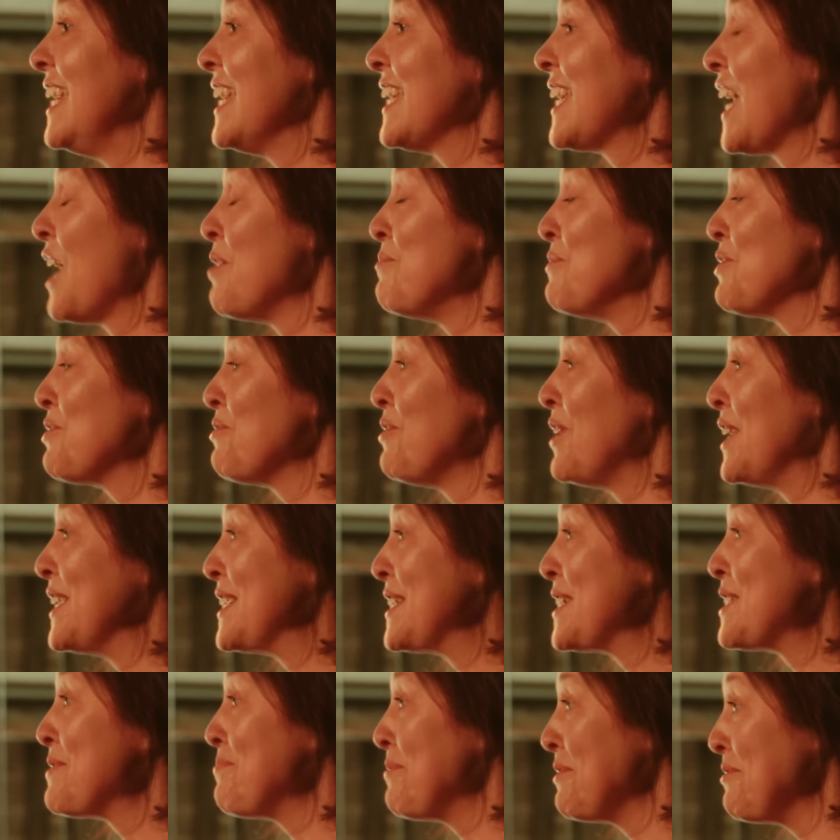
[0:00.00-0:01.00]
It can be quite
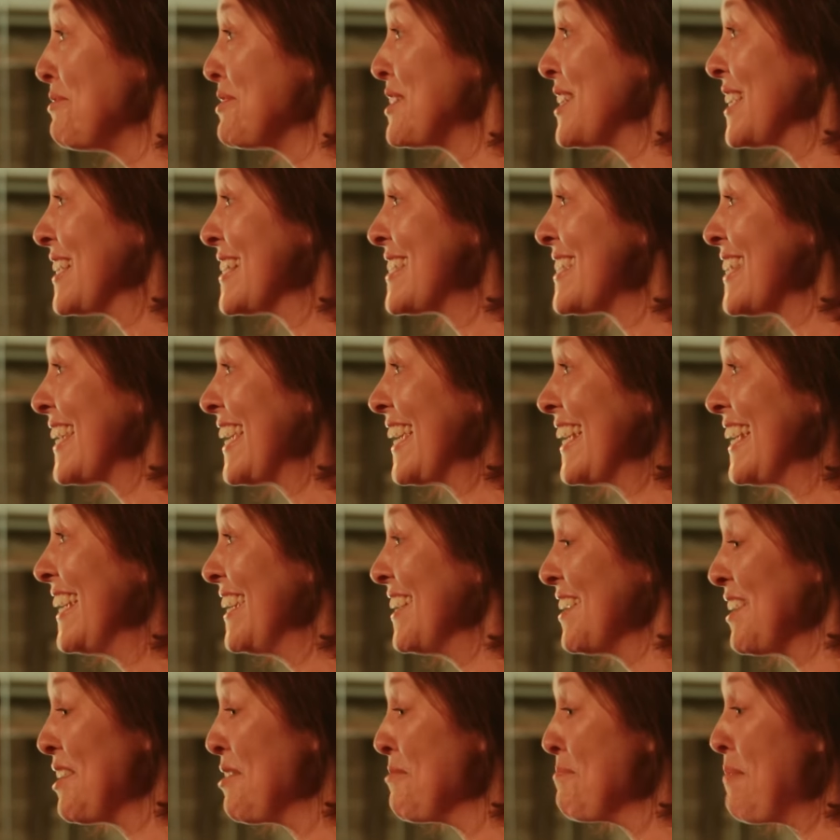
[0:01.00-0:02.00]
dispiriting seeing,
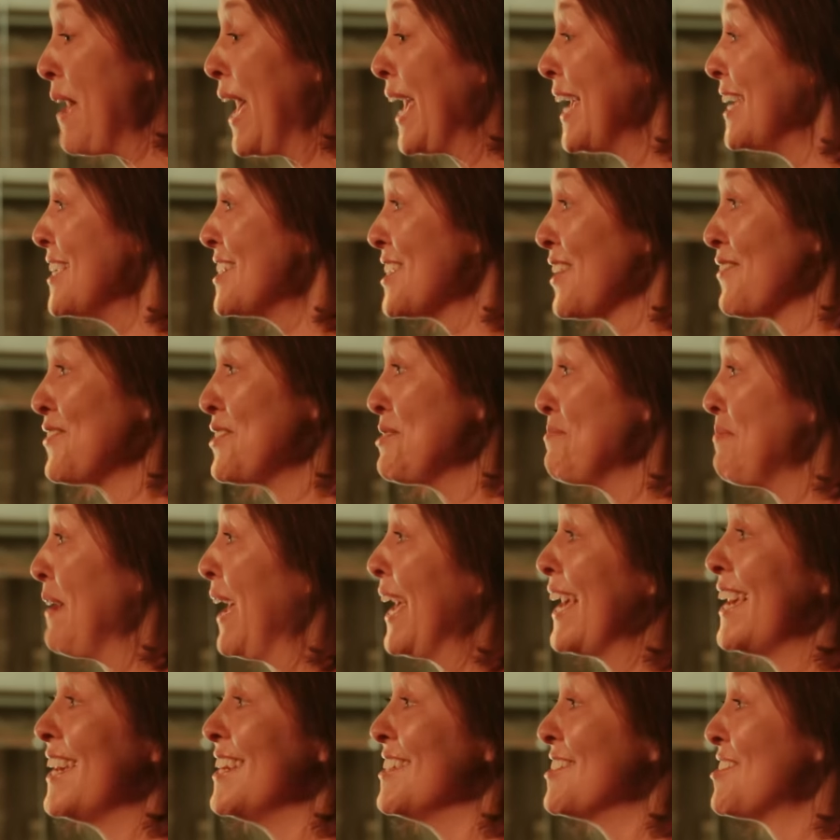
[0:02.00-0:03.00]
you know, page after
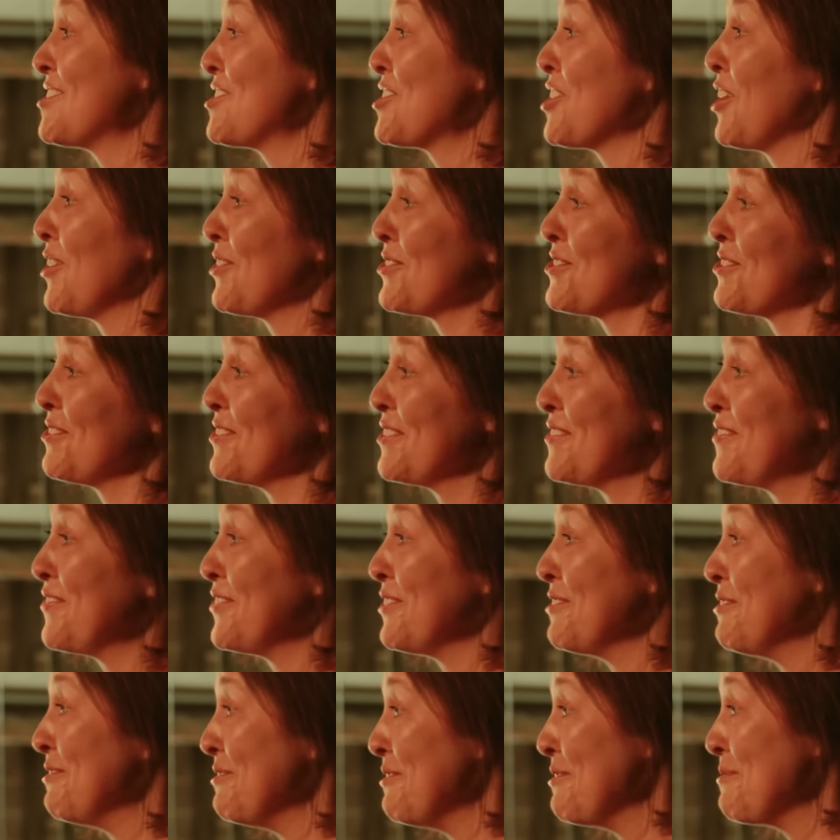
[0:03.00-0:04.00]
page chopped on the
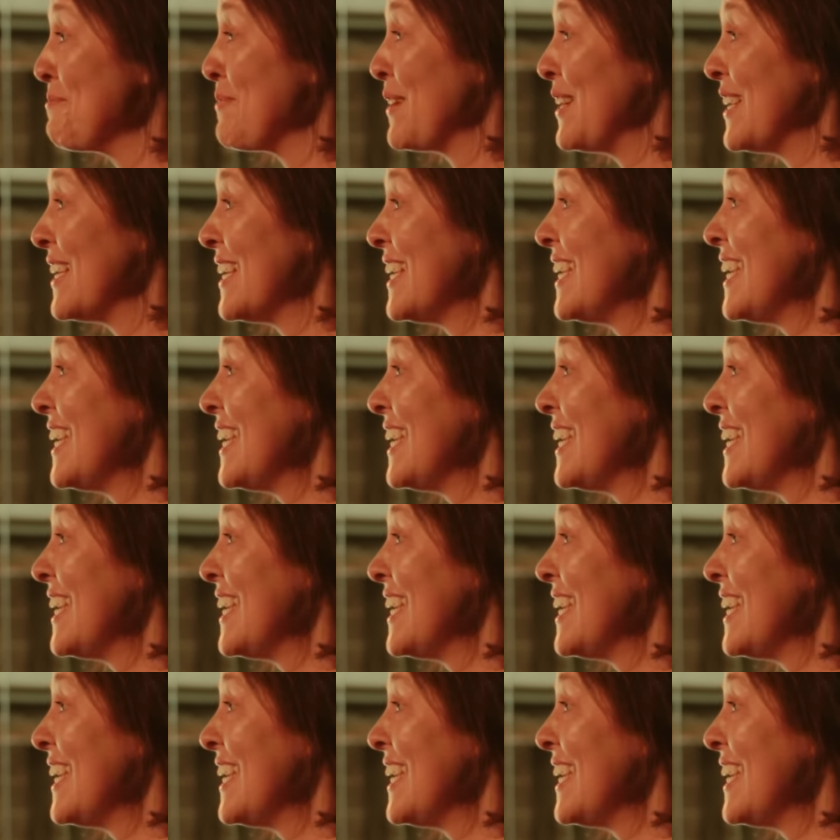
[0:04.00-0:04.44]
floor, but